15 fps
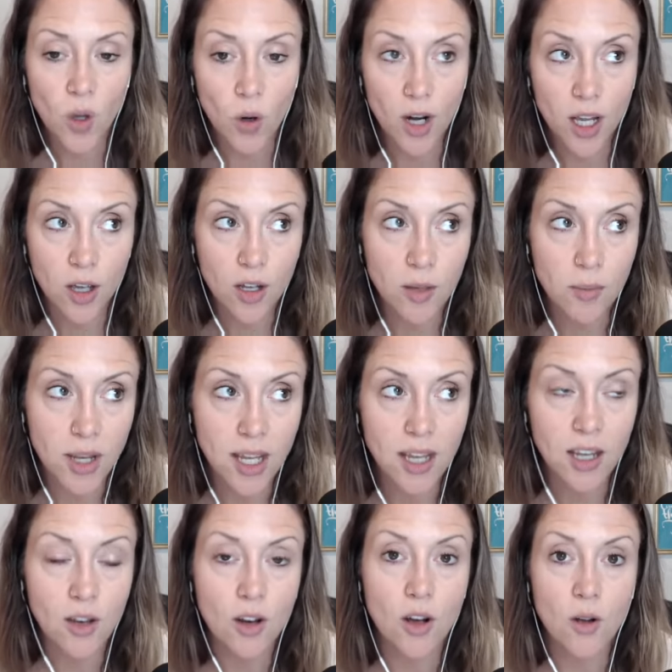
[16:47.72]
or it could be
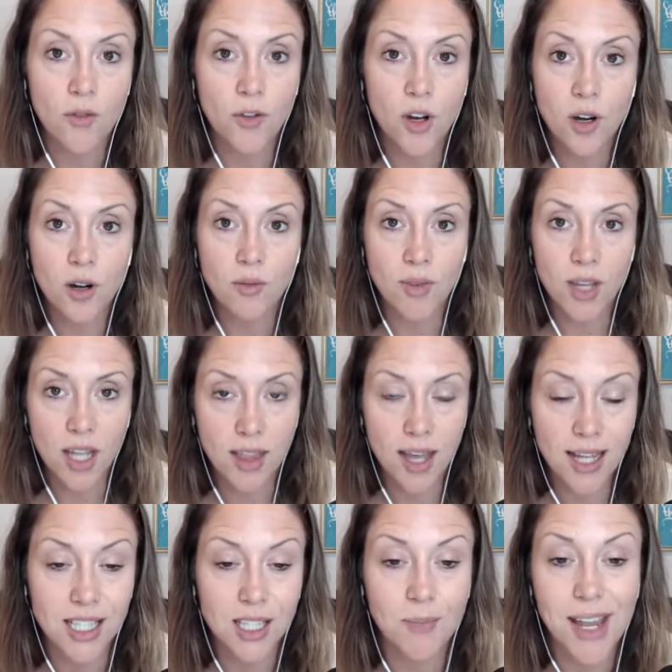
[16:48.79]
you know if you're in
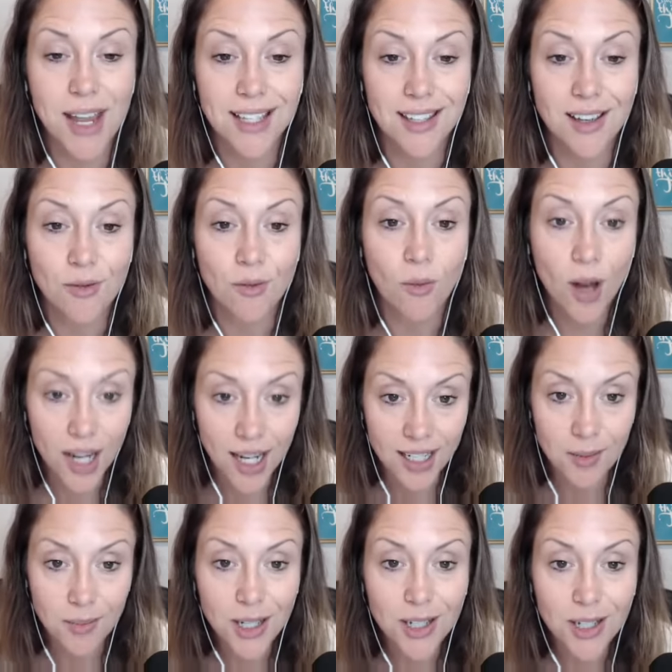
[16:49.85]
that space of wanting
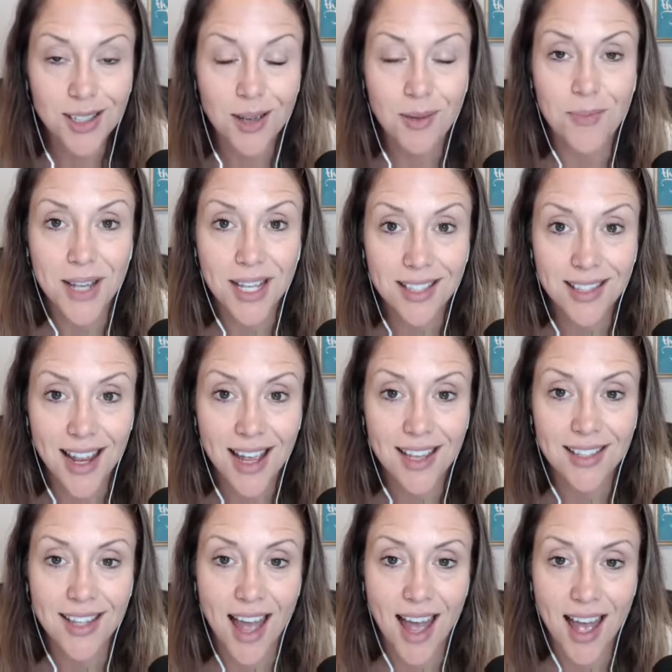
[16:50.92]
to build a
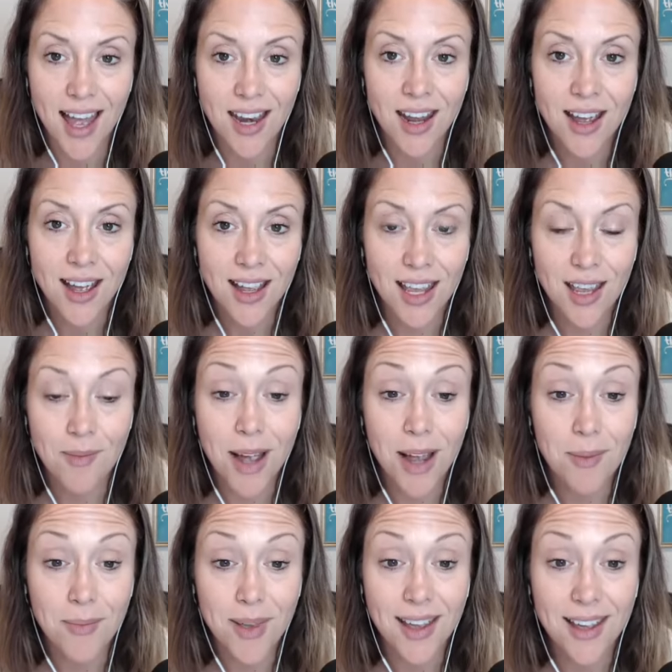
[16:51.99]
business and he
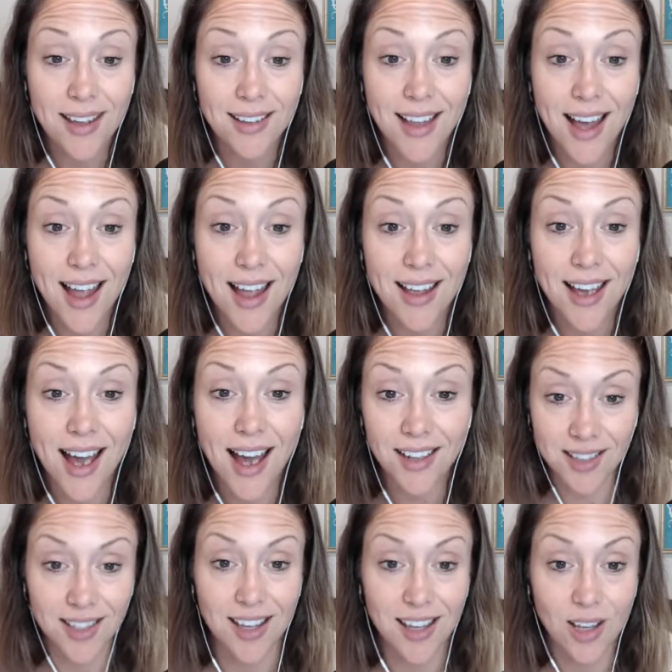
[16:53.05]
might be like
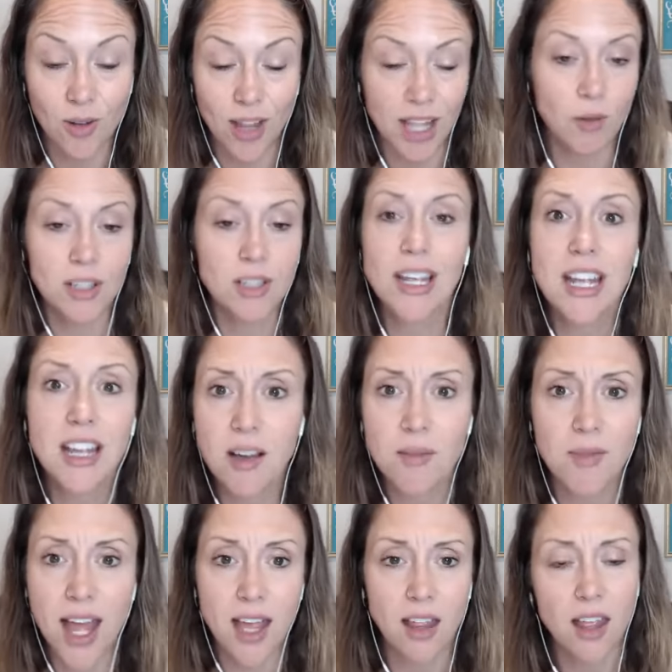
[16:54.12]
asking you like what's the
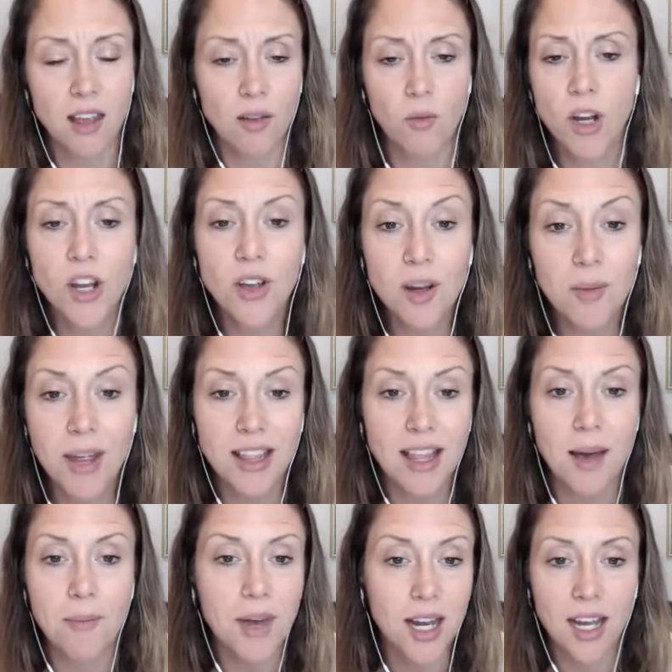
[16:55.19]
income like like when are you going to make
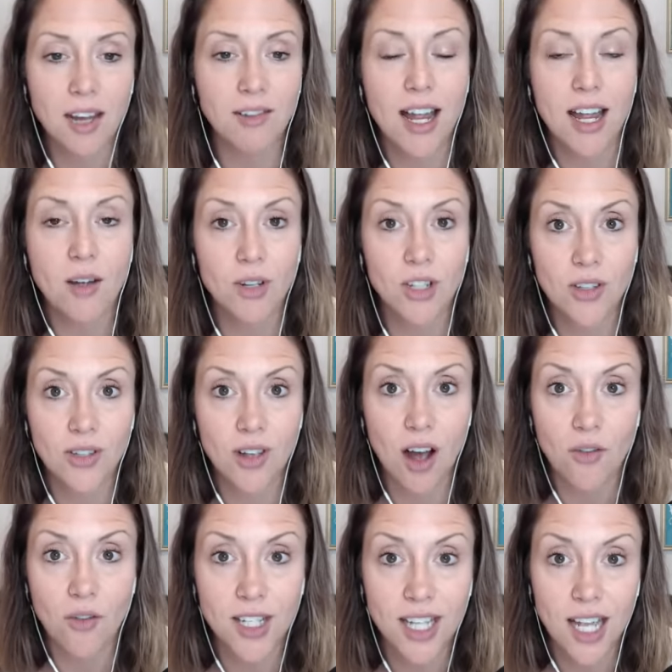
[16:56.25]
that money right which is
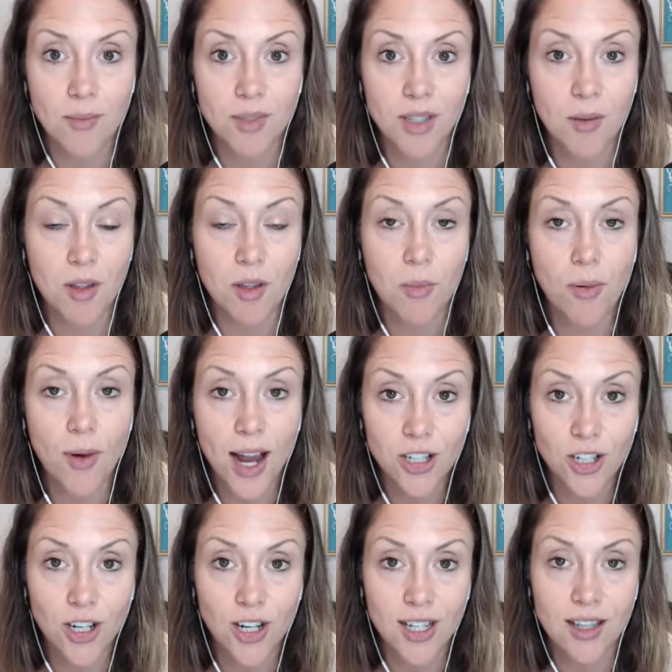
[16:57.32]
oftentimes some of the
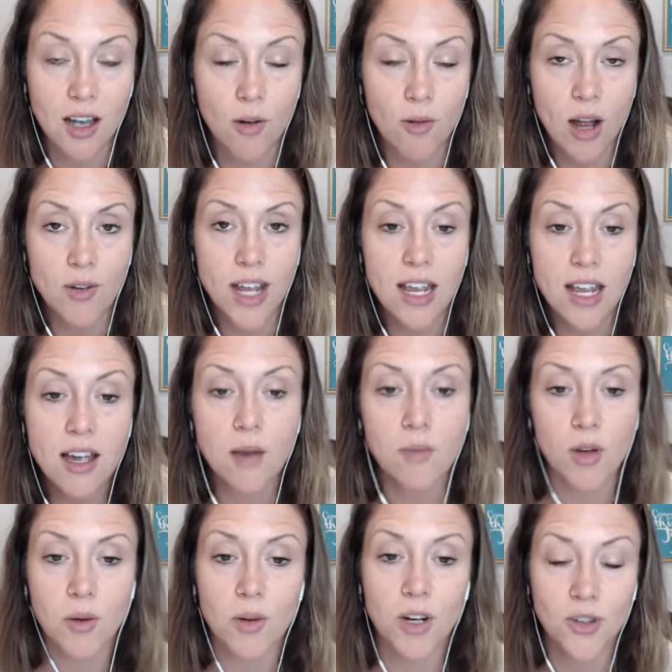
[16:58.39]
pressure is around
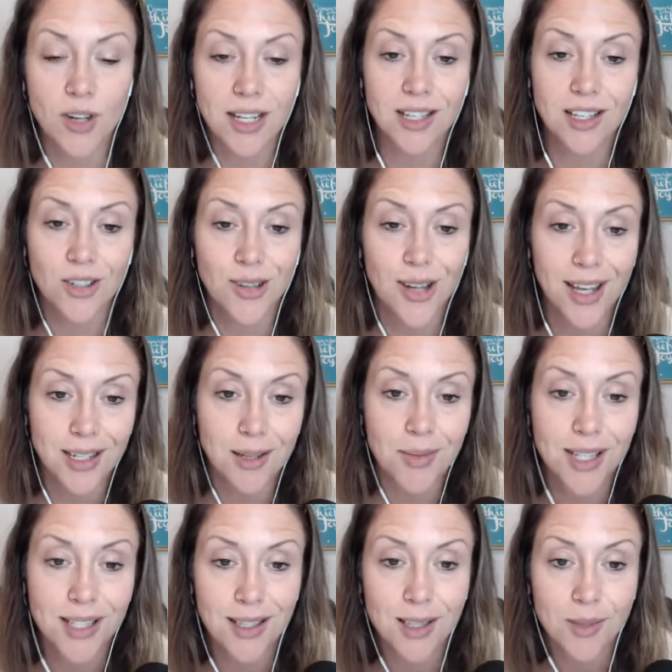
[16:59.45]
income when we're transitioning into
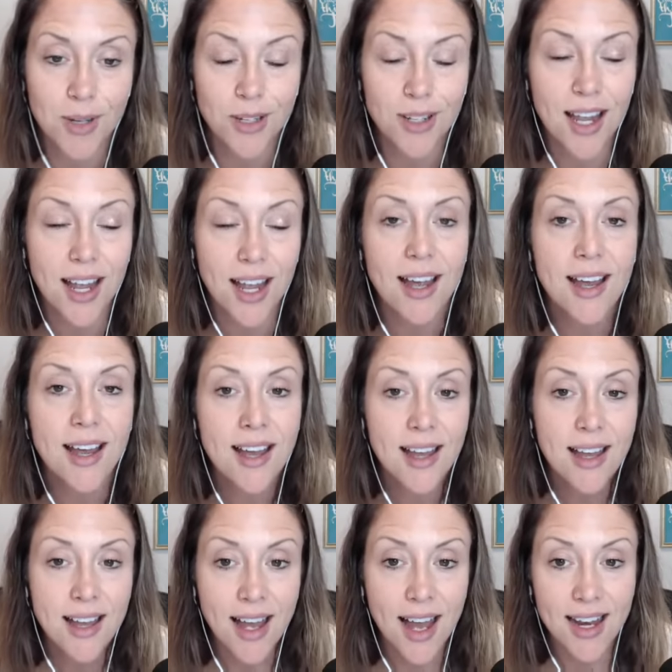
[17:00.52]
business building
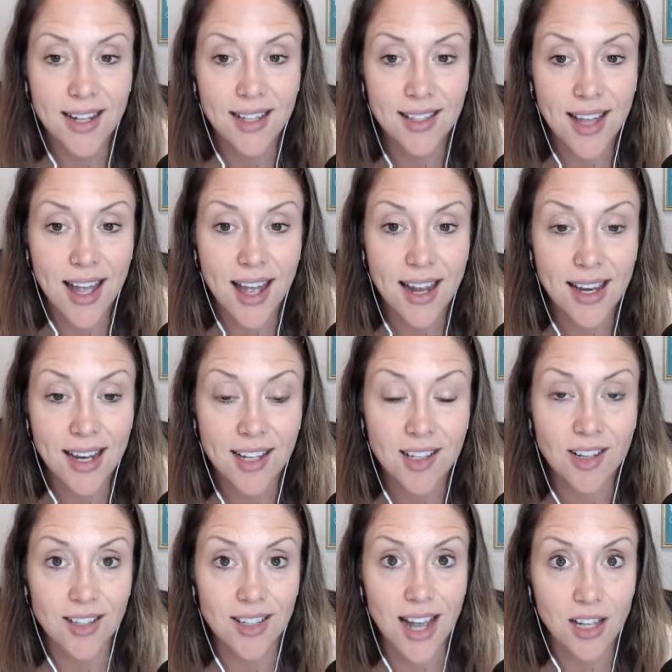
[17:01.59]
and instead he
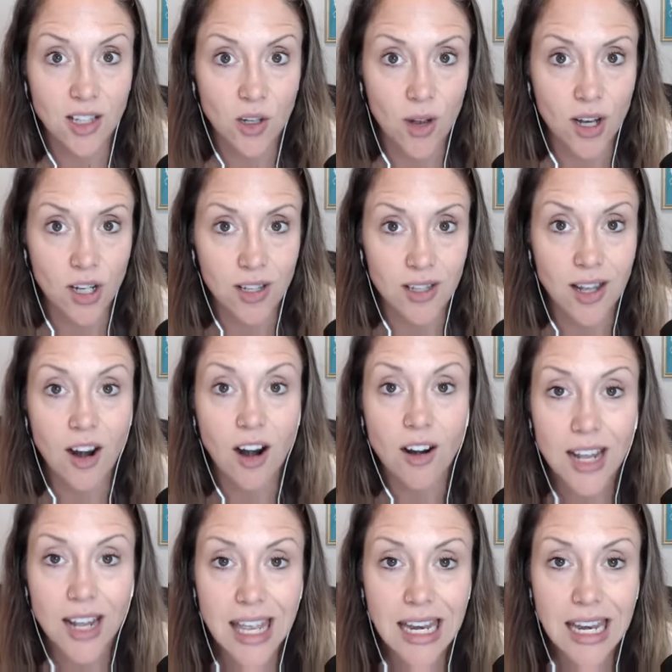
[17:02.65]
starts to ask questions that aren't